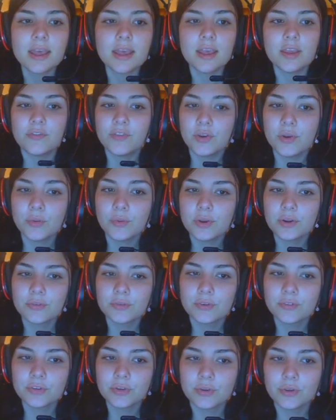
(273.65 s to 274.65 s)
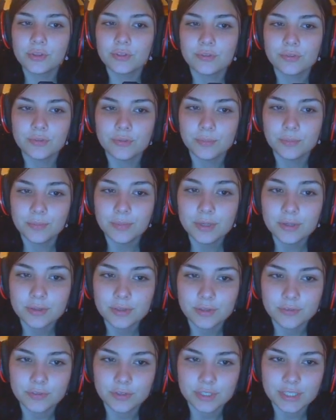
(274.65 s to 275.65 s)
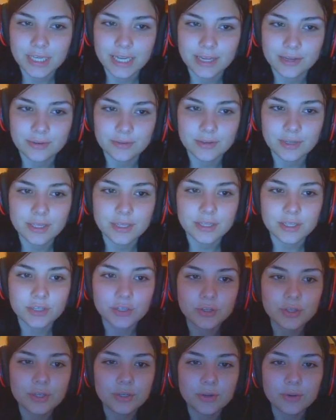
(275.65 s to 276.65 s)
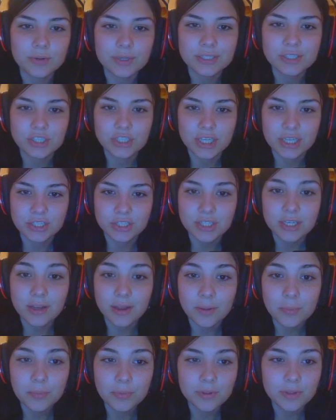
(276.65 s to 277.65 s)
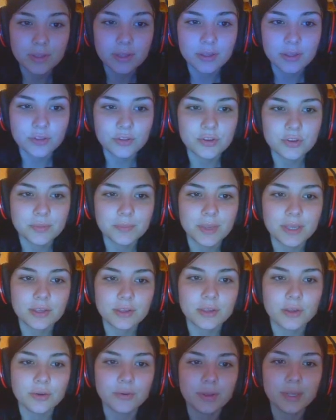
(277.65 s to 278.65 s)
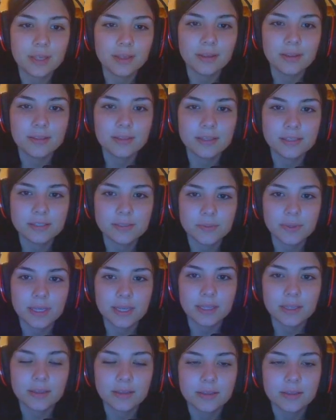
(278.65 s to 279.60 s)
If you don't want a river going through the middle of your town, then you can always change it up. You can make it going this way.